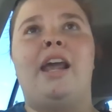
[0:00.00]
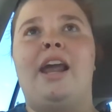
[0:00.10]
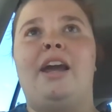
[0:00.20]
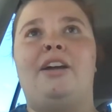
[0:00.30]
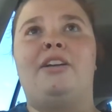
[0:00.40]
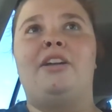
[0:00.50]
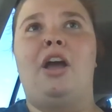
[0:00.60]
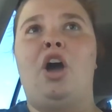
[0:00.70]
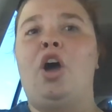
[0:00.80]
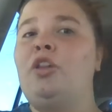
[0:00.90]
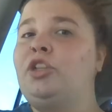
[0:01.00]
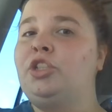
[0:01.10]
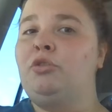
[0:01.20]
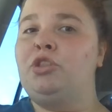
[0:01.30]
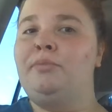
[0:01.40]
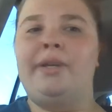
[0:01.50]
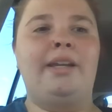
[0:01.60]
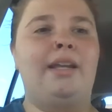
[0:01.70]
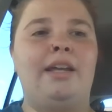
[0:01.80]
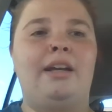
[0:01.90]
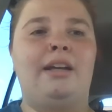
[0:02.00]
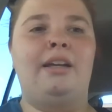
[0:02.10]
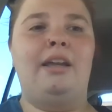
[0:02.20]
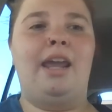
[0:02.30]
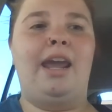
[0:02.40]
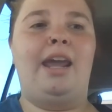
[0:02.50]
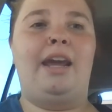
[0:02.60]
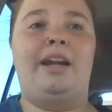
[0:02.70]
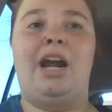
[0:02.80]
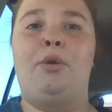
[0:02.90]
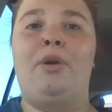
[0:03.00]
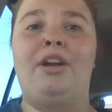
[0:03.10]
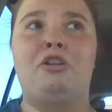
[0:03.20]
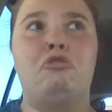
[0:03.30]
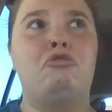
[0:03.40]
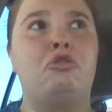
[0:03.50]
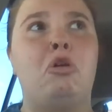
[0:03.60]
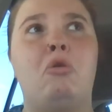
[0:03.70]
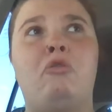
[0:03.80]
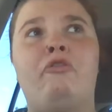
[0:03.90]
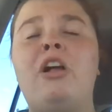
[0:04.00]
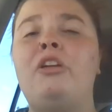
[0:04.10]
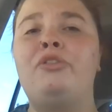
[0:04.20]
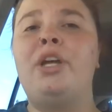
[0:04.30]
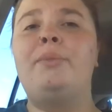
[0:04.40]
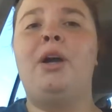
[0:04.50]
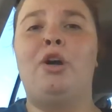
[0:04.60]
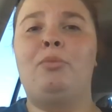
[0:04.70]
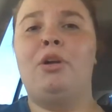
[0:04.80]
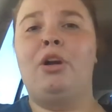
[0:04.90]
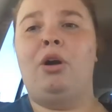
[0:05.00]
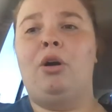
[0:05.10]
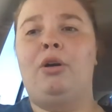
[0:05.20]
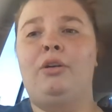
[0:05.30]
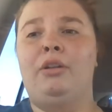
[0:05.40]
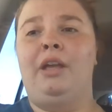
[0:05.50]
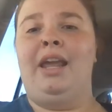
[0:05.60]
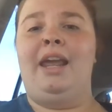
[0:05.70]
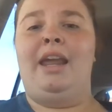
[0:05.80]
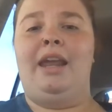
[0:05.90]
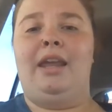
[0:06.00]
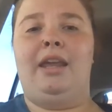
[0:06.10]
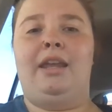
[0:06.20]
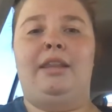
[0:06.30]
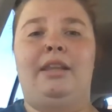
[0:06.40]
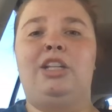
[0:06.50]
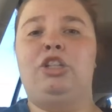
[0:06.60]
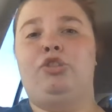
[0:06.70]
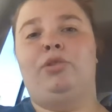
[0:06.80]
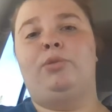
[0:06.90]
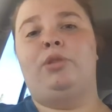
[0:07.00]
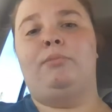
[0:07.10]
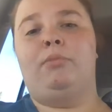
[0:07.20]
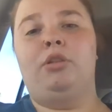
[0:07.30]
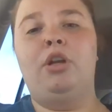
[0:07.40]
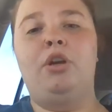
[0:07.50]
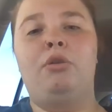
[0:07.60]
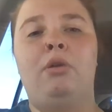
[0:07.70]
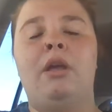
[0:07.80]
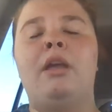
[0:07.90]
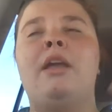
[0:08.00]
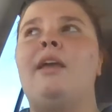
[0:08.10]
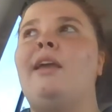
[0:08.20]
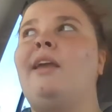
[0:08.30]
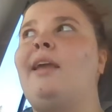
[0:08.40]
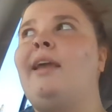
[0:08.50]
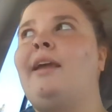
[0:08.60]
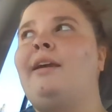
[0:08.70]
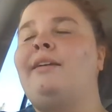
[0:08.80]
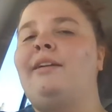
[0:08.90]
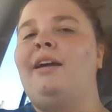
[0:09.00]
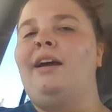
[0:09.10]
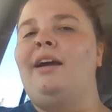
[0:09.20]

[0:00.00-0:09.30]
and other social media, and I want you to go follow them. I'll put it all in the description below. And